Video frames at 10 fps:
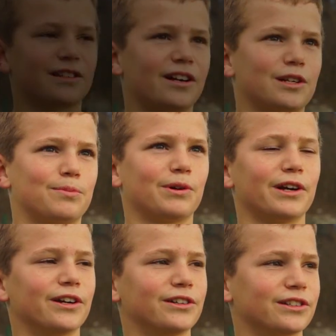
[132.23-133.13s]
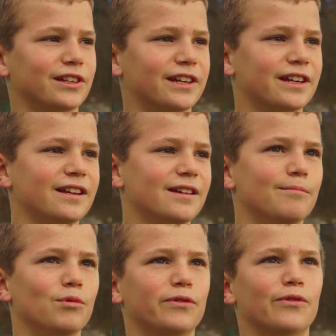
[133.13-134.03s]
Scottish players like
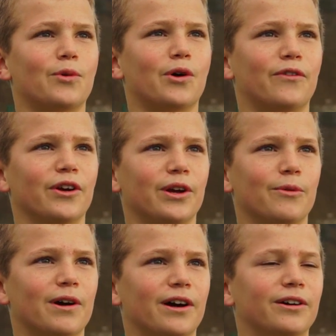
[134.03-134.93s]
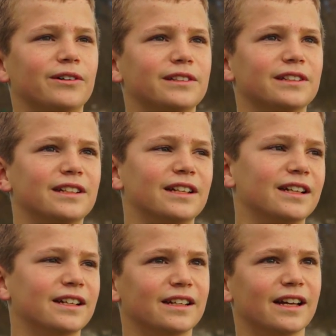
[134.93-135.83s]
move the ball very well
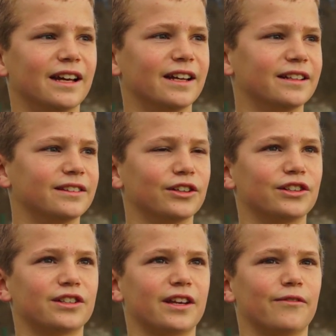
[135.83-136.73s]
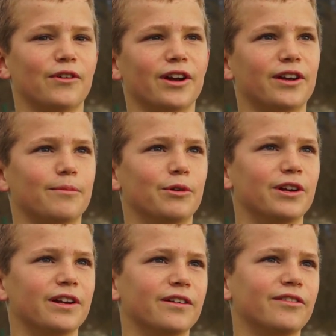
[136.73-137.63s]
and they're just like very
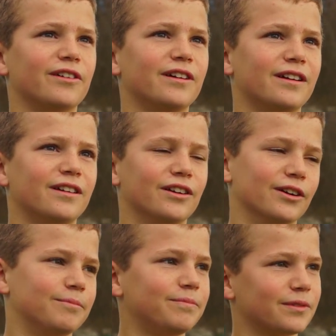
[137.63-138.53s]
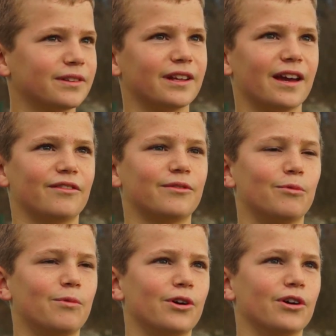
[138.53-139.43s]
communicative they uh, they
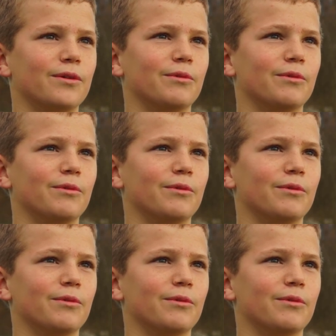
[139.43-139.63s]
have good